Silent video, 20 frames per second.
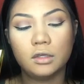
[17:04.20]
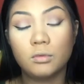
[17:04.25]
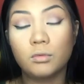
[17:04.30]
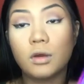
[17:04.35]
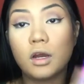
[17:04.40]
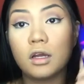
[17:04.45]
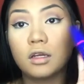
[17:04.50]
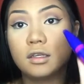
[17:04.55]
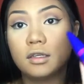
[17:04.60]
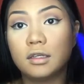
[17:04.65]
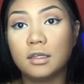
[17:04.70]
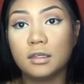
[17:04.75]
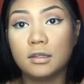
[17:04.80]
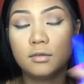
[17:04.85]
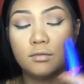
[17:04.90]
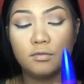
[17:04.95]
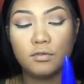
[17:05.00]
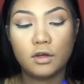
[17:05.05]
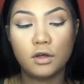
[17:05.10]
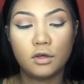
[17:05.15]
the Rocket
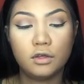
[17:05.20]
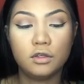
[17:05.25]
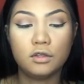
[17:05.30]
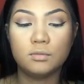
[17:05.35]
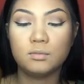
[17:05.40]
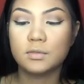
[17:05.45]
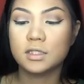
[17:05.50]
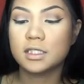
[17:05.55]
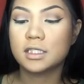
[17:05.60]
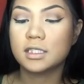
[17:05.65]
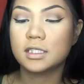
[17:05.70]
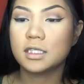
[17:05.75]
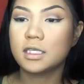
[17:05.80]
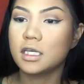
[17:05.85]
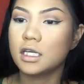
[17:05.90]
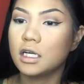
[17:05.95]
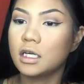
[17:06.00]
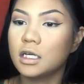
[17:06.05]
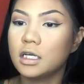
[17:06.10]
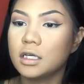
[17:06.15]
Volume
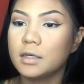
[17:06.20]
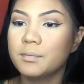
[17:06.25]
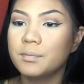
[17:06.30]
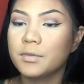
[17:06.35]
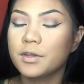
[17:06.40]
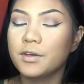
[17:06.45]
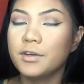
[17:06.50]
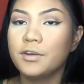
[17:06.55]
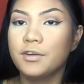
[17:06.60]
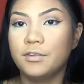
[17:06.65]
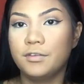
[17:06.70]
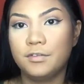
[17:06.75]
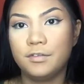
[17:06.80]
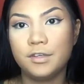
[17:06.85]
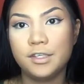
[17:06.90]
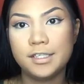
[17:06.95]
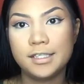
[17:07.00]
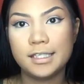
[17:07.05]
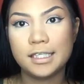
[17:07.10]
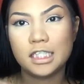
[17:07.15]
Mascara.
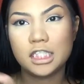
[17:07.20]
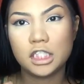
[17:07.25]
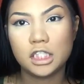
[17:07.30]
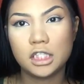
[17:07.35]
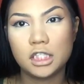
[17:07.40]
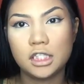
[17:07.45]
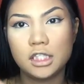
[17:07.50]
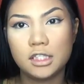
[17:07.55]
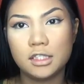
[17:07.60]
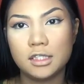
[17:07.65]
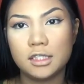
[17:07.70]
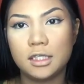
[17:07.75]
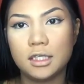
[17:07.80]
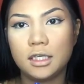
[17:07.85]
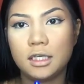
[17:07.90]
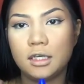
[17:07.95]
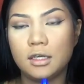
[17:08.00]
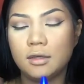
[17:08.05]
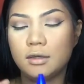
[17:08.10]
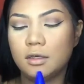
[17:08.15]
First, I just used
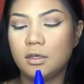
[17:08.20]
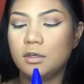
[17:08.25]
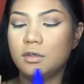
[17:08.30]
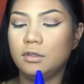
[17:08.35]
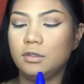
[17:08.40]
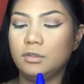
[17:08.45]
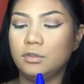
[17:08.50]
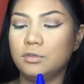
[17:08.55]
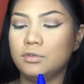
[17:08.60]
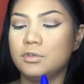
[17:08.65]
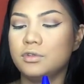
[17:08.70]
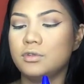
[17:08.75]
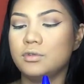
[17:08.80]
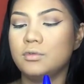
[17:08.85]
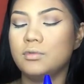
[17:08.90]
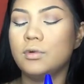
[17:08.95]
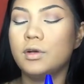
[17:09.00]
the Colossal